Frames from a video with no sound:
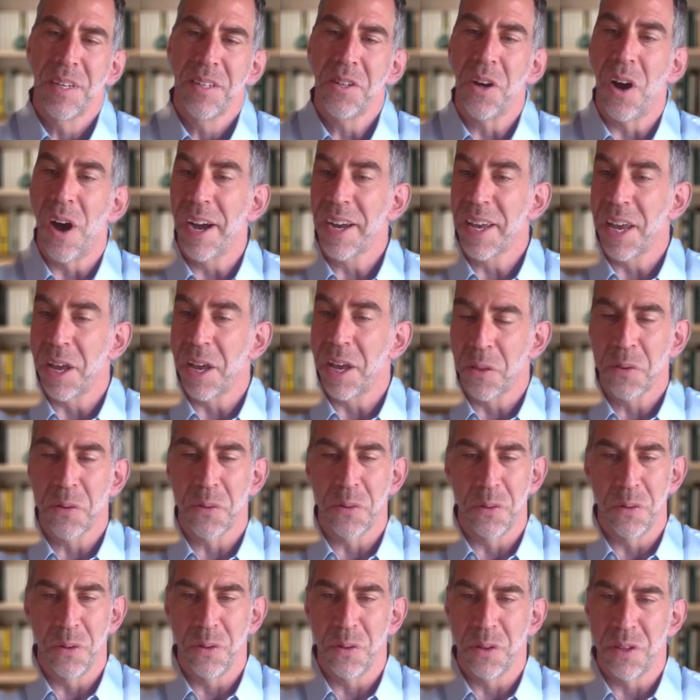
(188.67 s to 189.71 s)
Talking
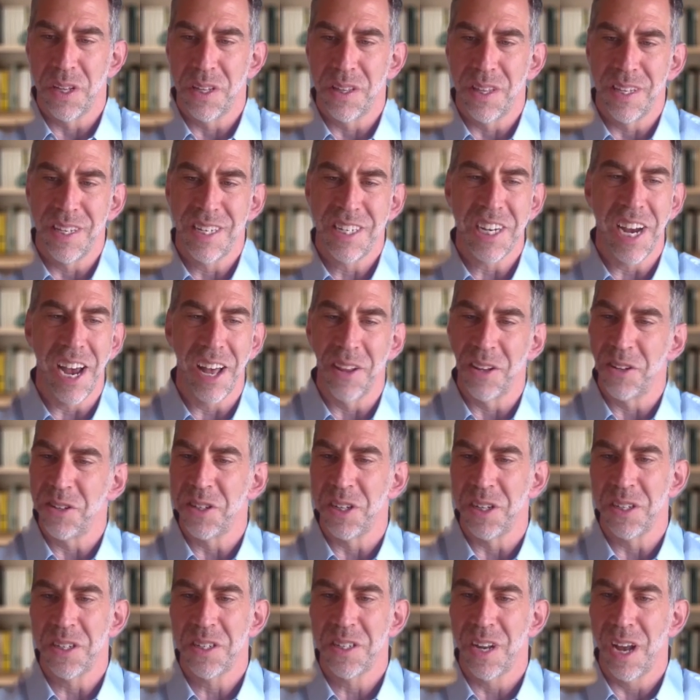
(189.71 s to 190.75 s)
through the
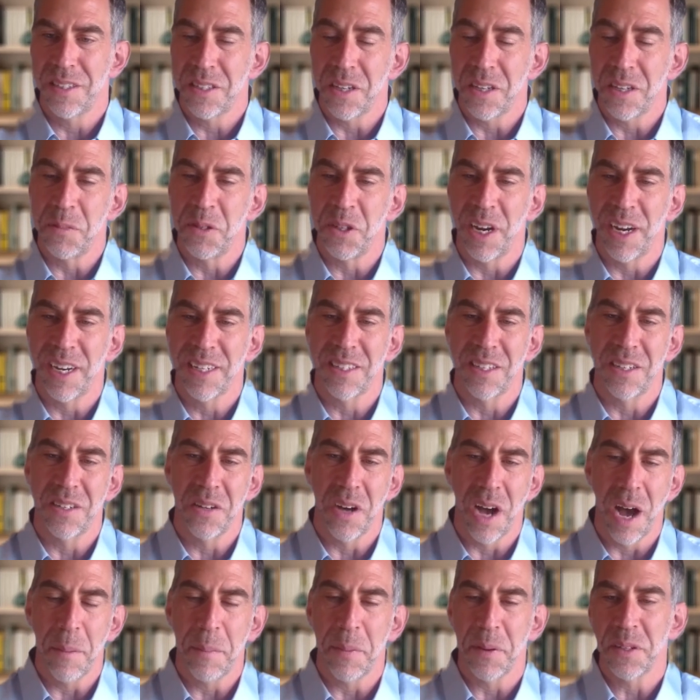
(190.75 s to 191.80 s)
challenging subjects and
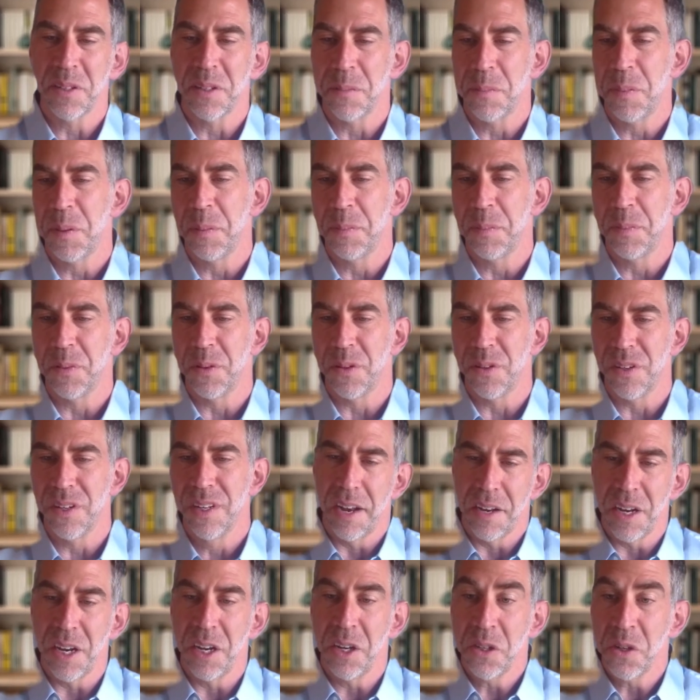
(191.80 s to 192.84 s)
topics that people
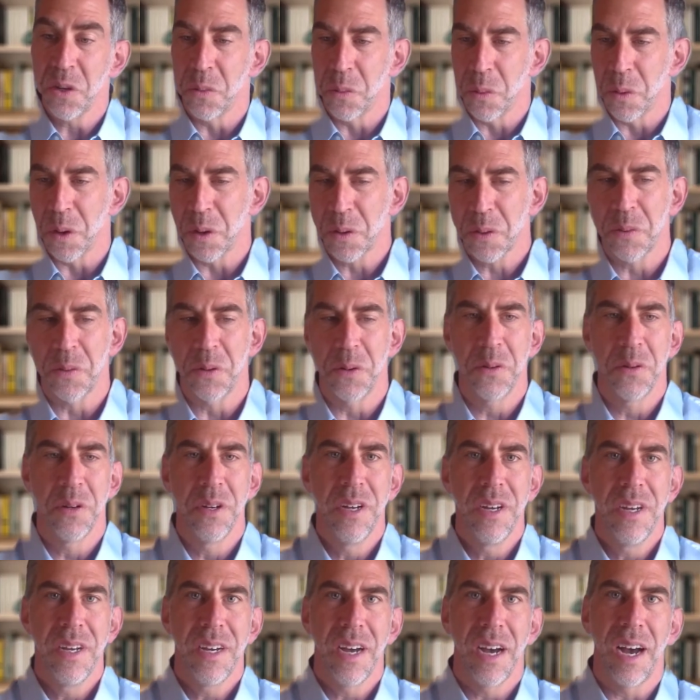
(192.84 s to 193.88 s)
need to work through.
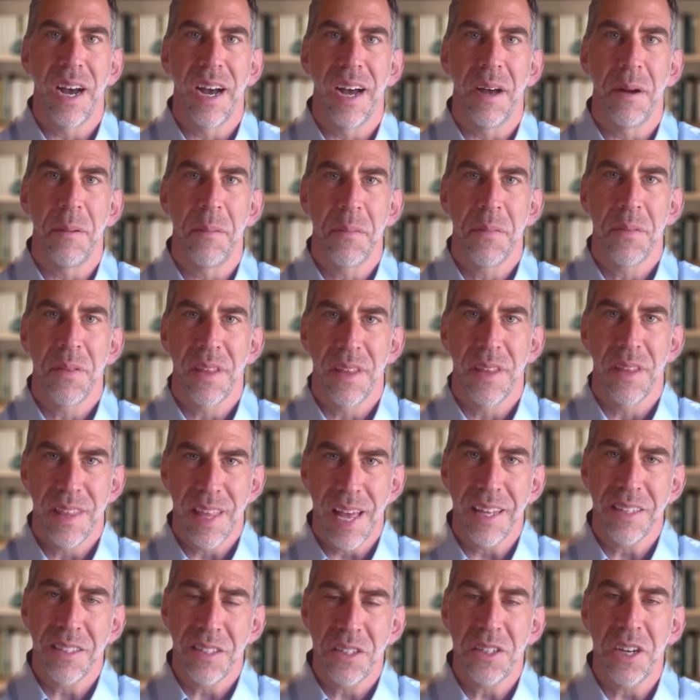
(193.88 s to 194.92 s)
Uh,
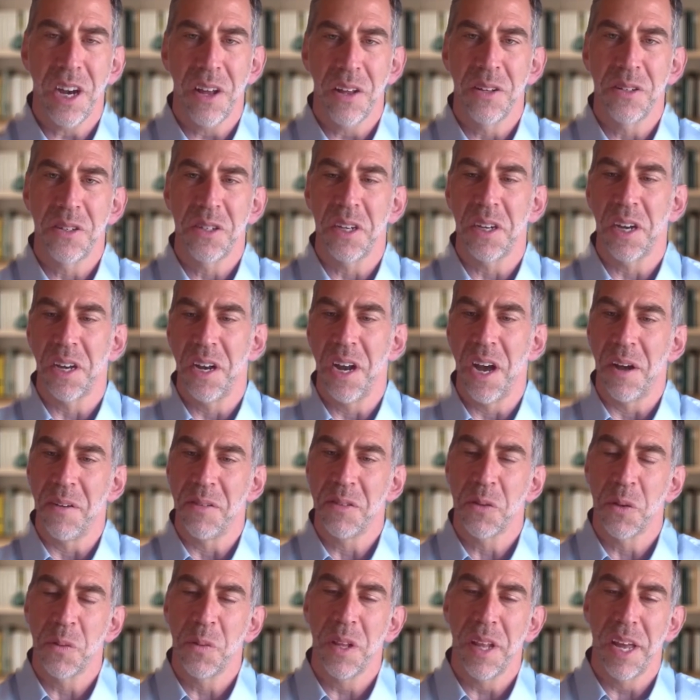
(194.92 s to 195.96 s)
that's challenging enough.
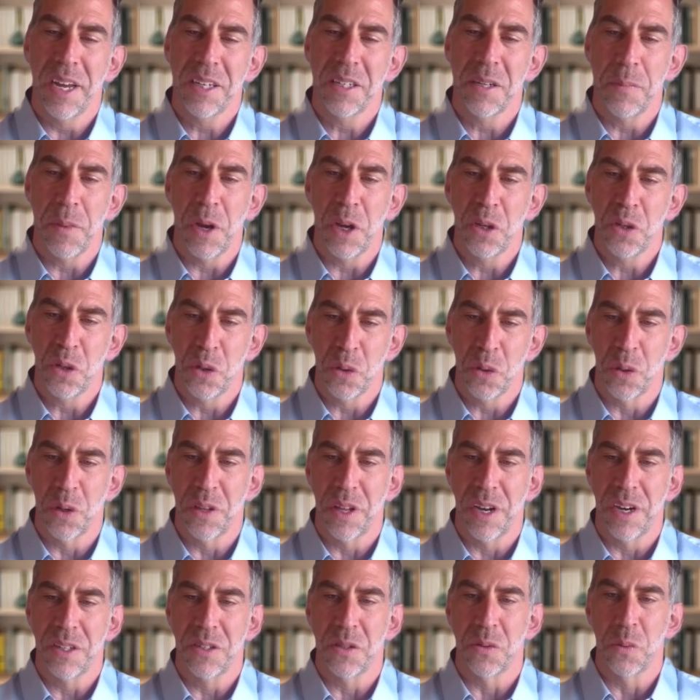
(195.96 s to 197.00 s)
So we like to make sure
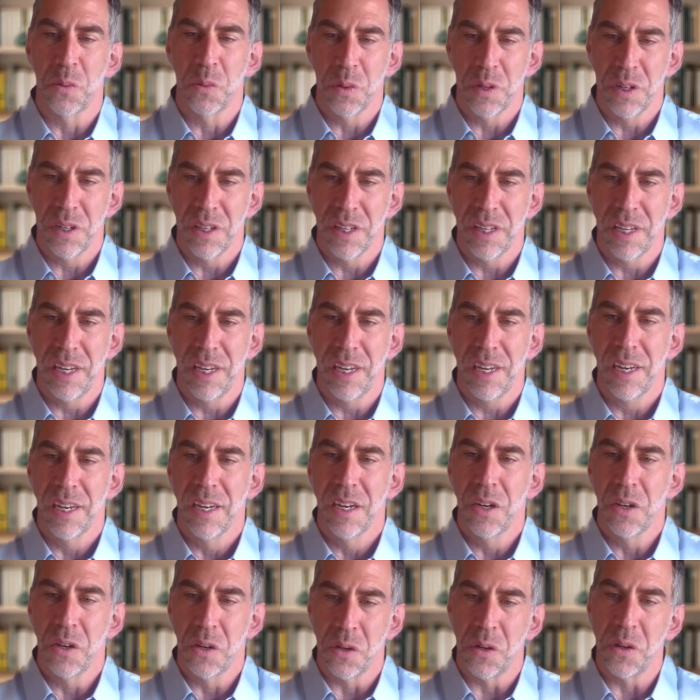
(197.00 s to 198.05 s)
that it's a really
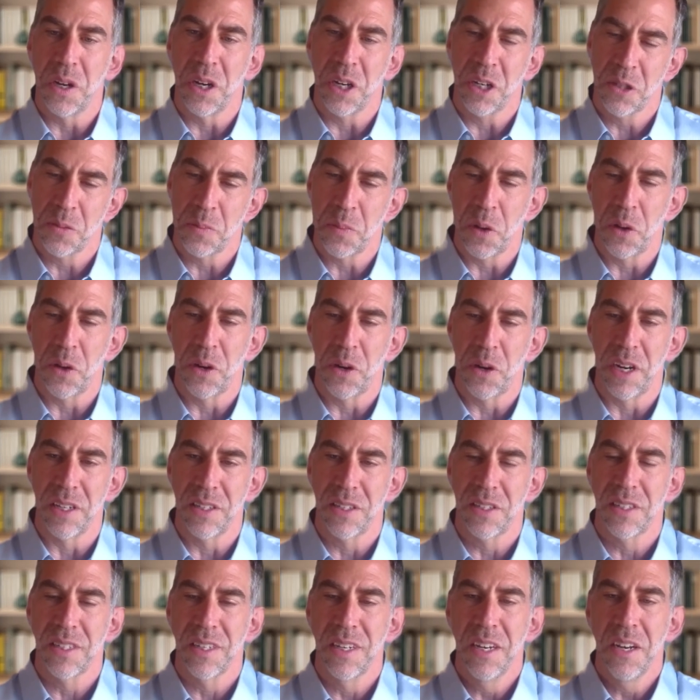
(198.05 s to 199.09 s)
good
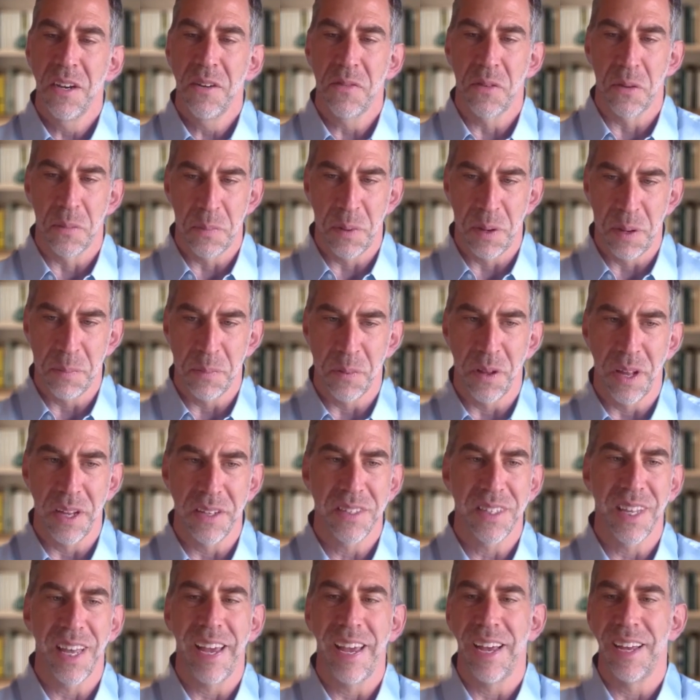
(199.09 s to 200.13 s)
experience for people as
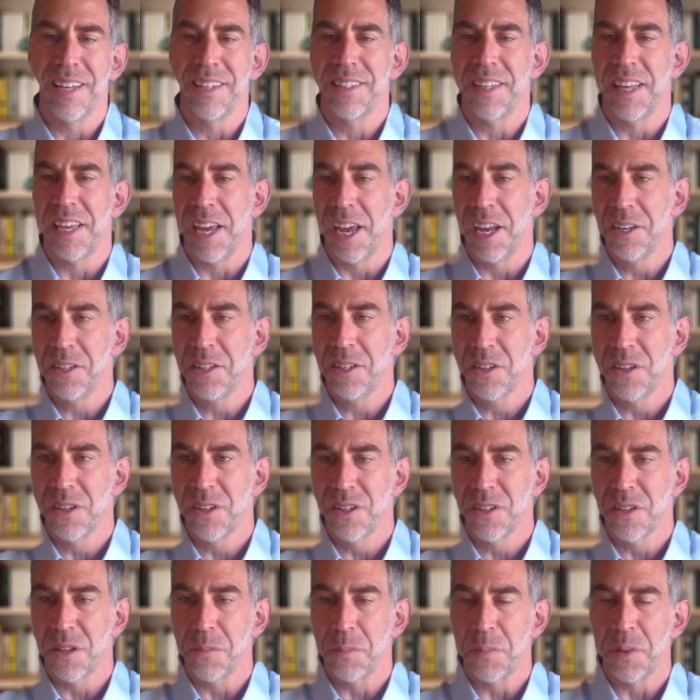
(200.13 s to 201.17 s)
they
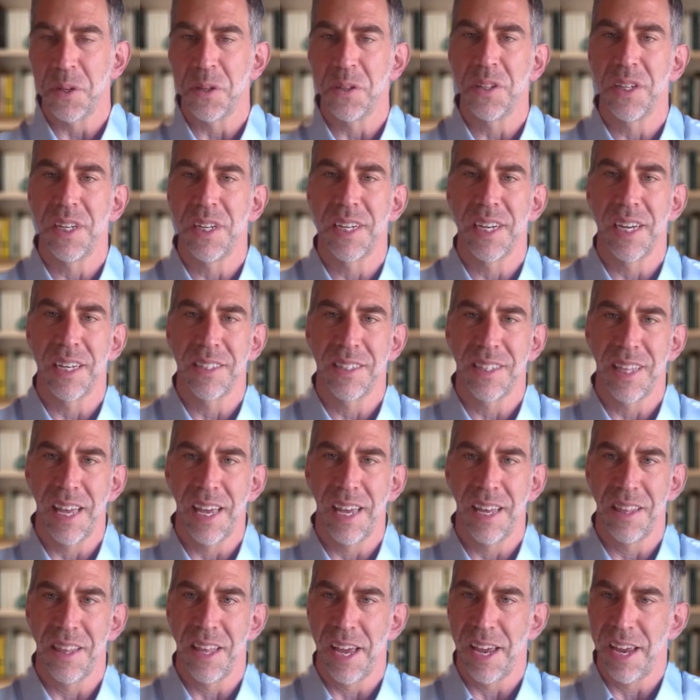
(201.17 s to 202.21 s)
enter the building, as
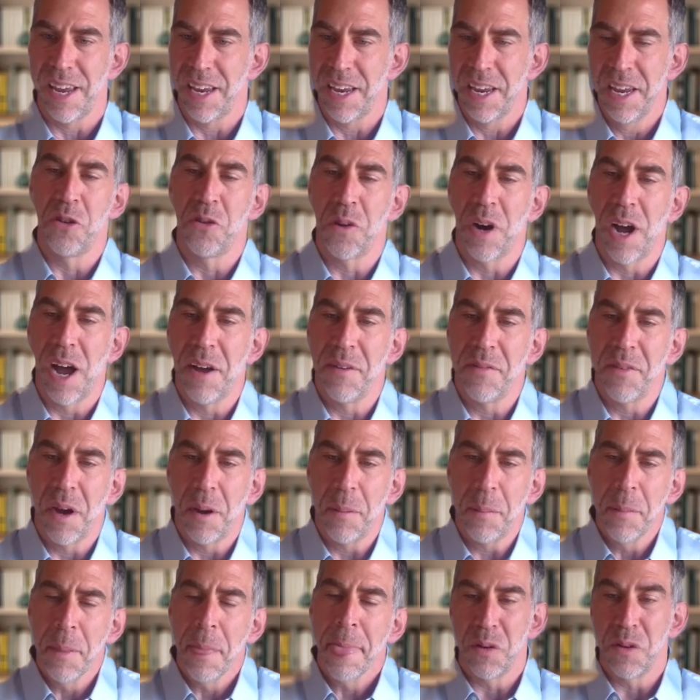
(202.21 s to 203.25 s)
they drive
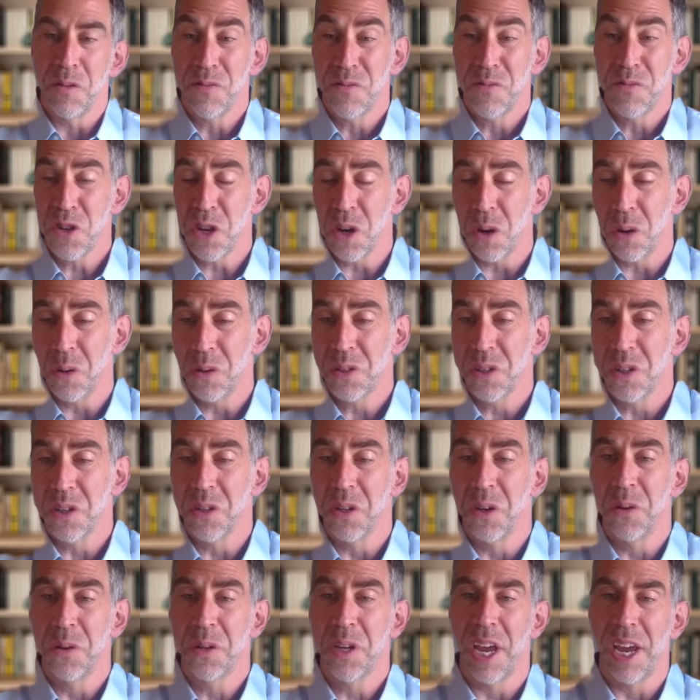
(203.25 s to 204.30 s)
up. We've chosen a
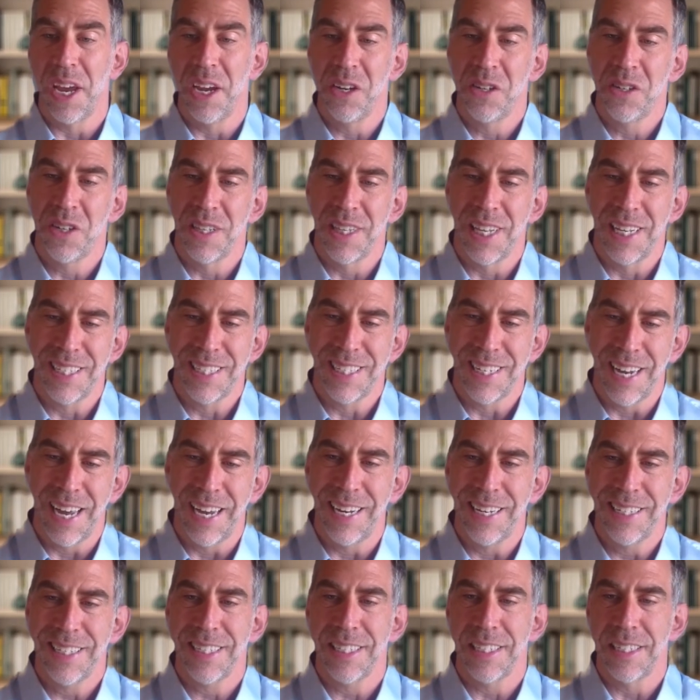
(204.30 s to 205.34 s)
location that's
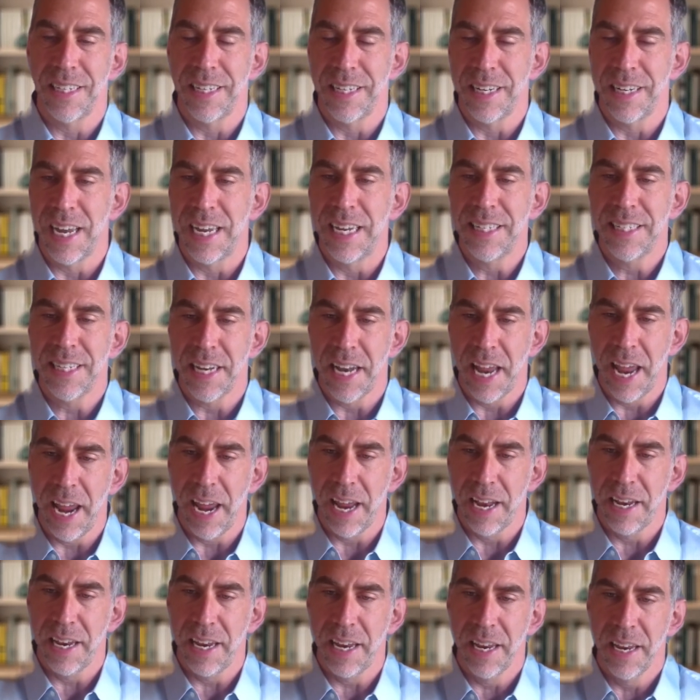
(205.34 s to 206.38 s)
nice and
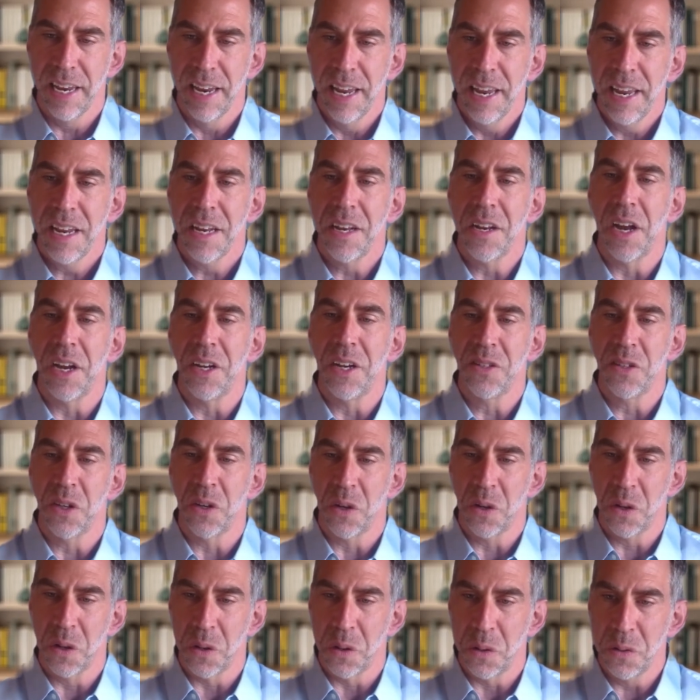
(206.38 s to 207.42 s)
handy, nice and
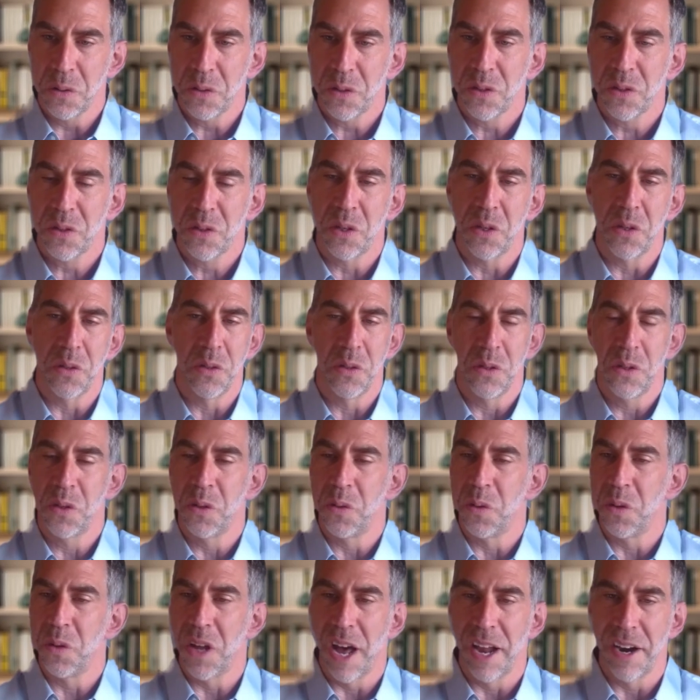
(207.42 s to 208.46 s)
close to
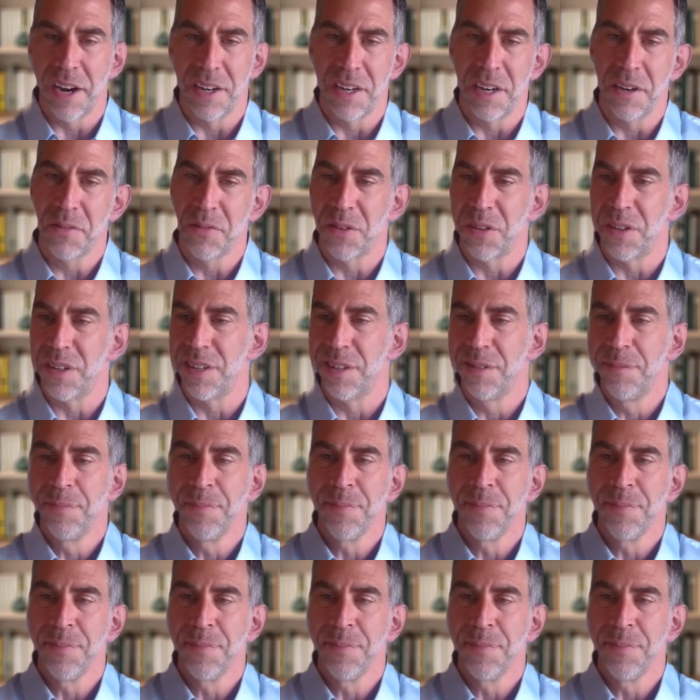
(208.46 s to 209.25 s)
a lot of different